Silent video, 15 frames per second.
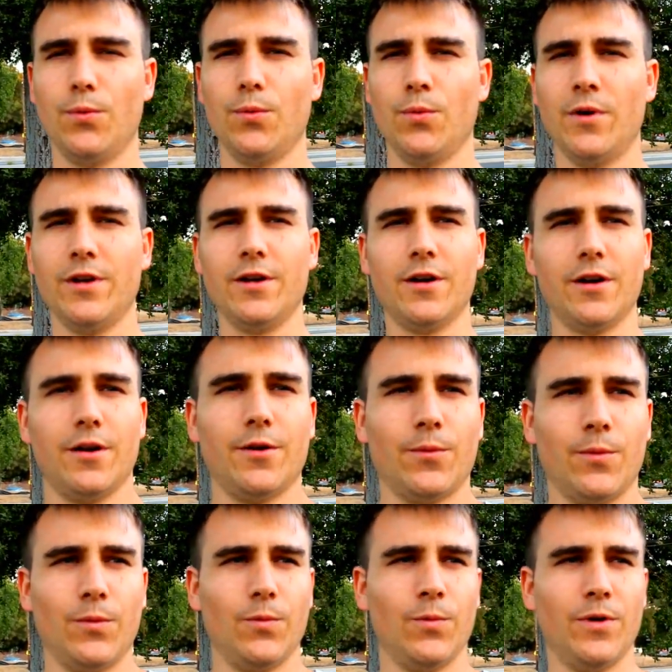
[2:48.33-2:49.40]
when
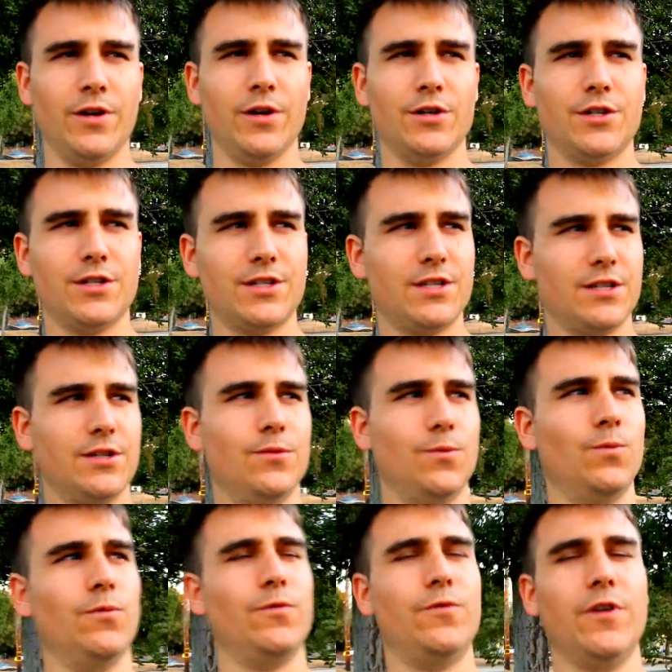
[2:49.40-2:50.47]
you're just
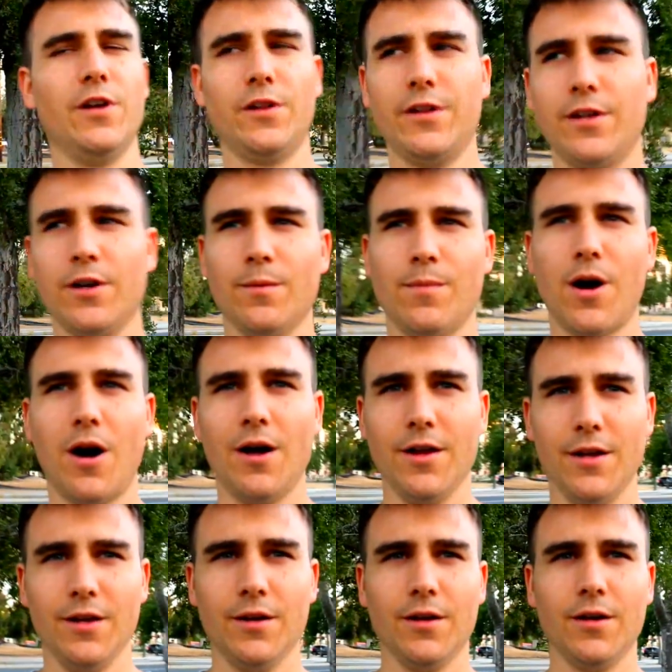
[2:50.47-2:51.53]
feeling your
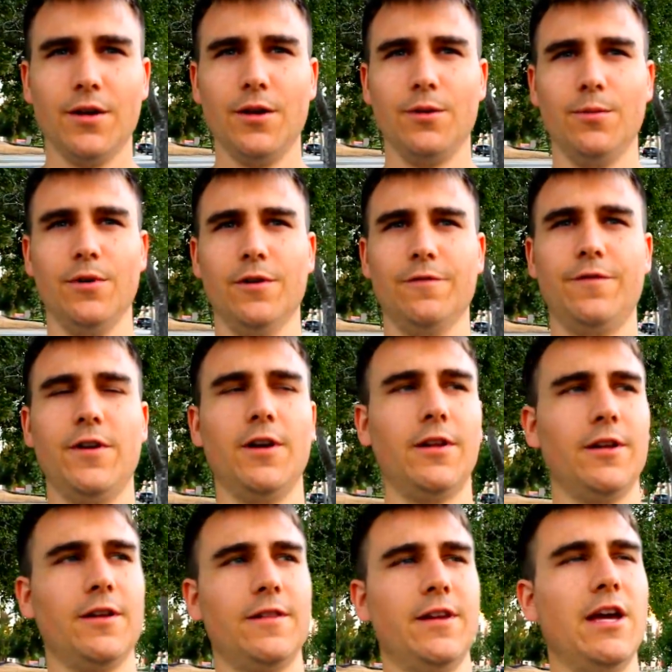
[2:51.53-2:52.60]
body, when you're
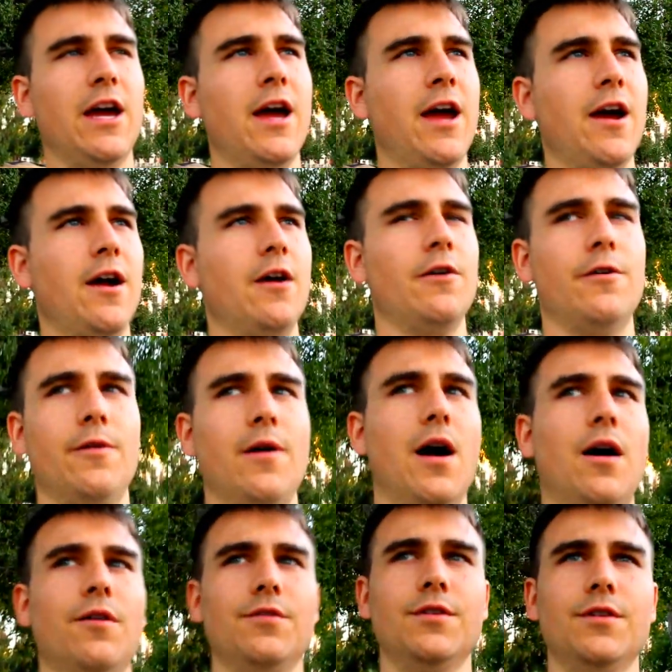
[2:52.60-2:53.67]
feeling the air
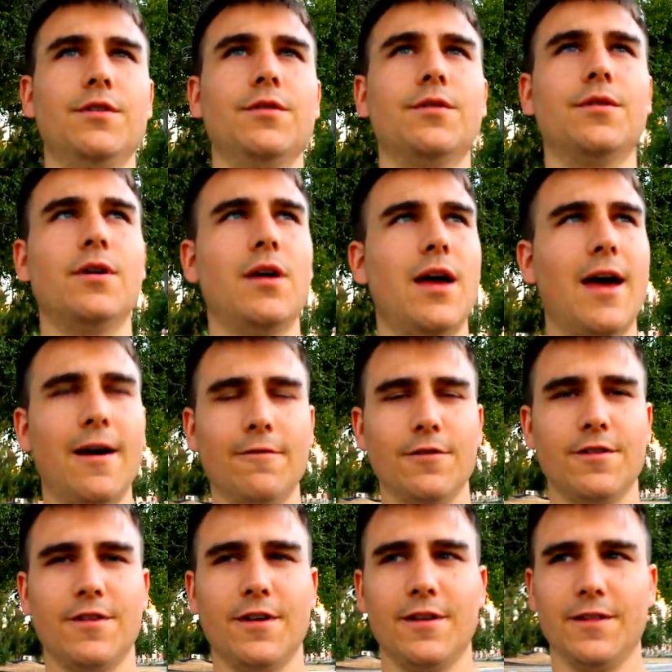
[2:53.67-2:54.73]
around you,
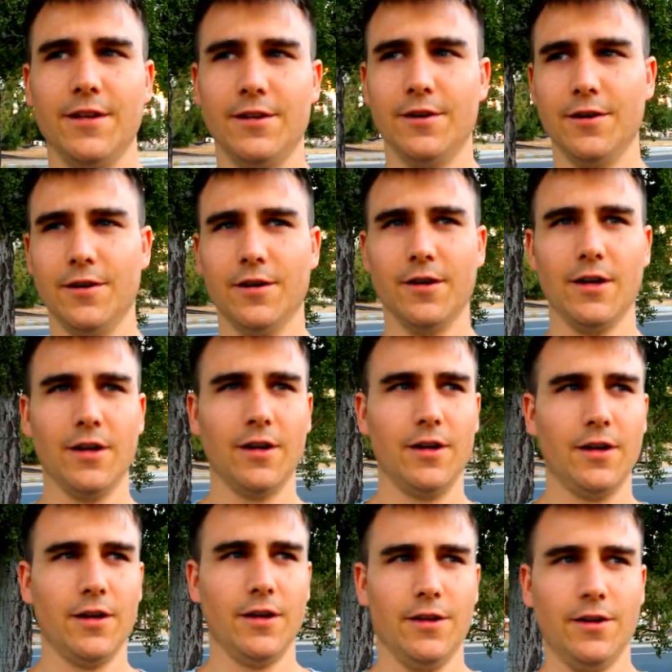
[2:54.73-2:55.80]
everything that
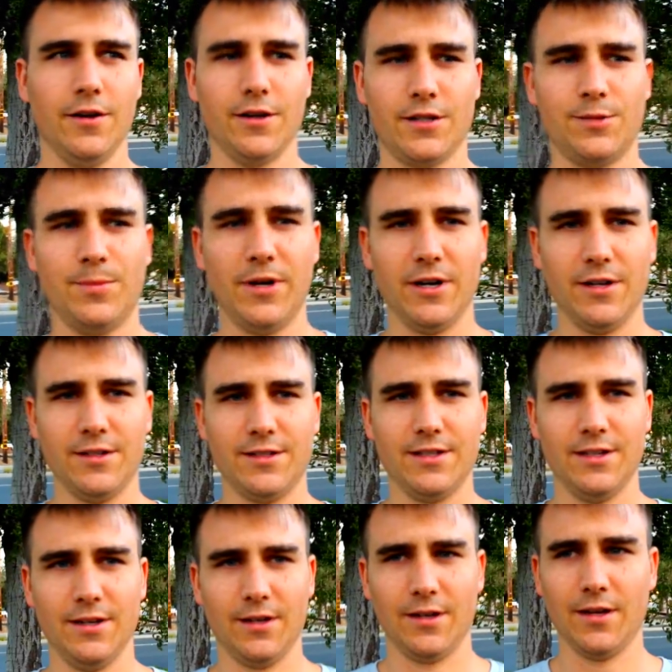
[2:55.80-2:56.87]
you're
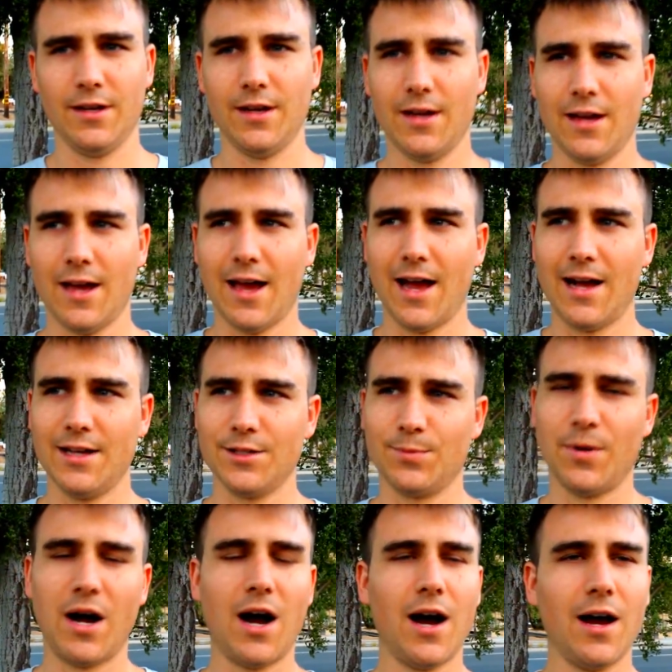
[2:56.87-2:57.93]
experiencing has
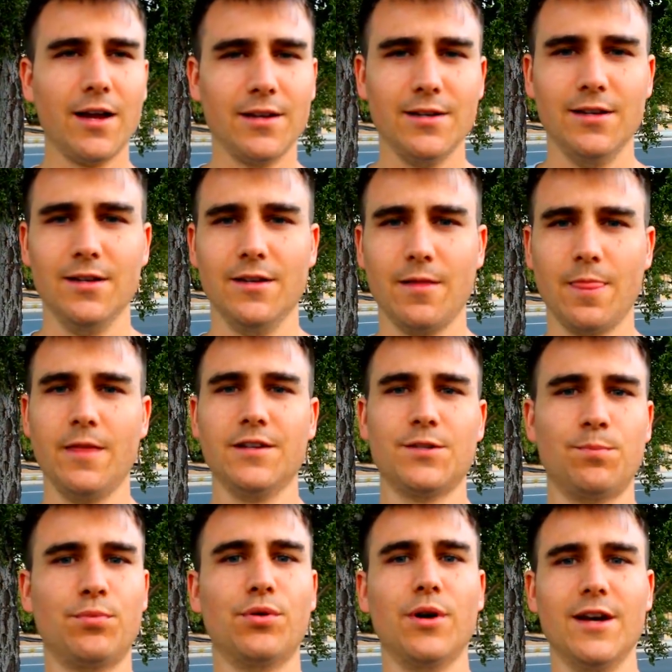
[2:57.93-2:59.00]
behind it this
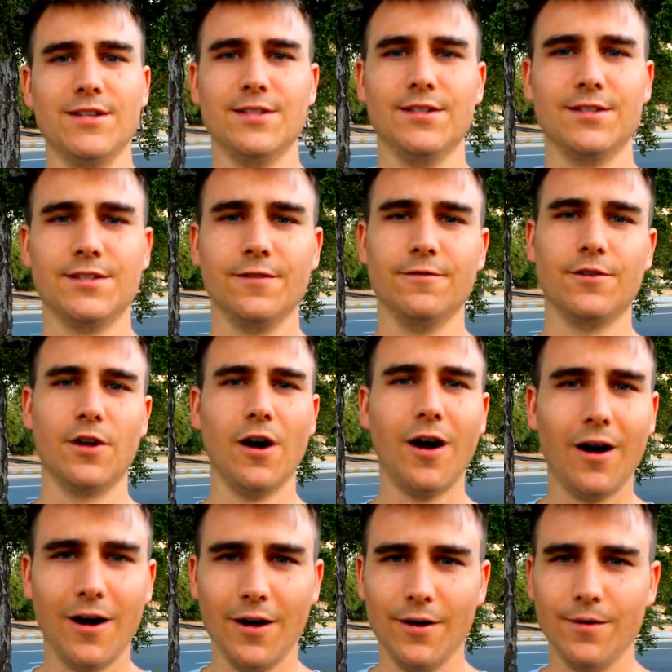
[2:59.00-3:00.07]
presence of
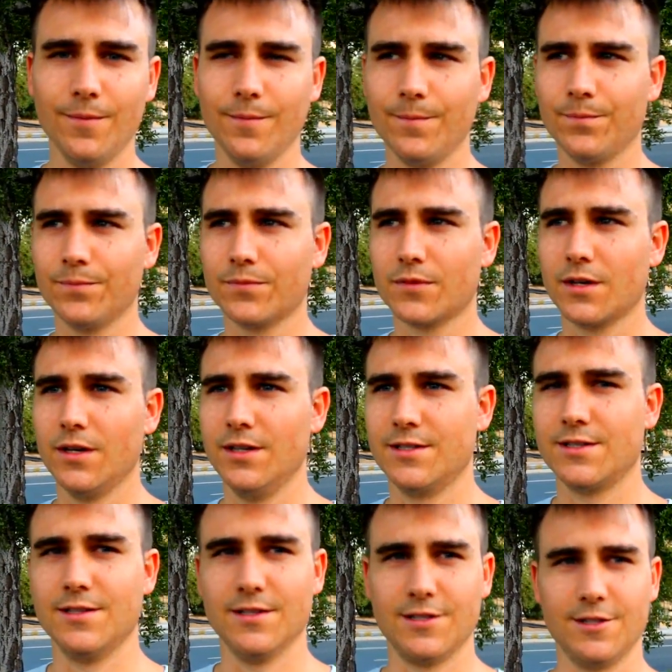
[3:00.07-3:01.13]
God. It's this